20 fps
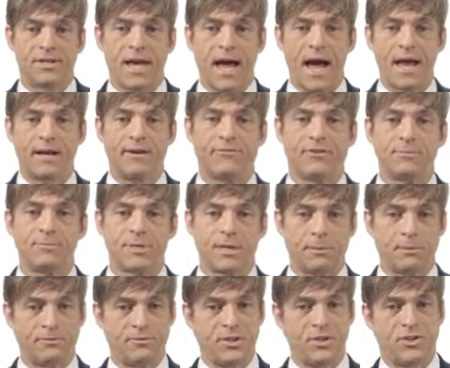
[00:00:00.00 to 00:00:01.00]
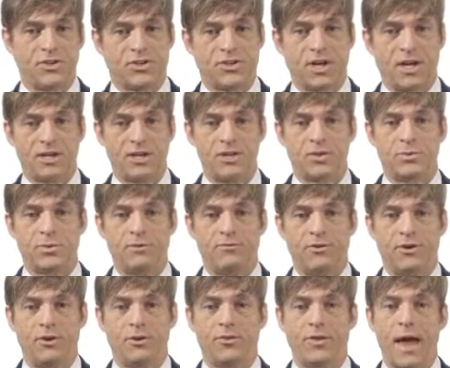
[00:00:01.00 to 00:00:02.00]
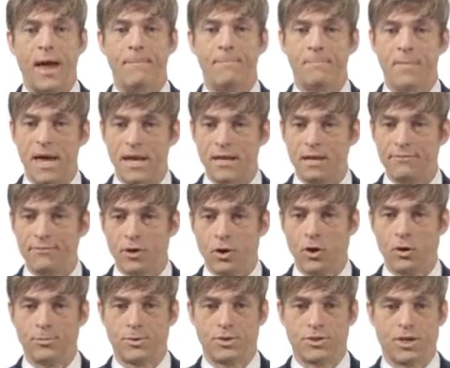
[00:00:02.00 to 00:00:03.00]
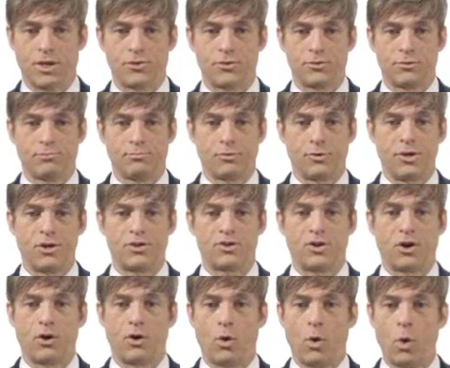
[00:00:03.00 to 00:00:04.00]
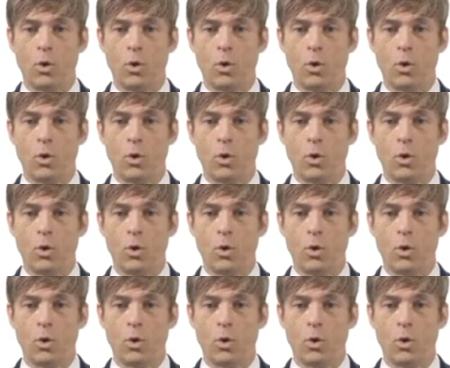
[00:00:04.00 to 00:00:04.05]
data from some of these studies reveal that many of the homosexual priests are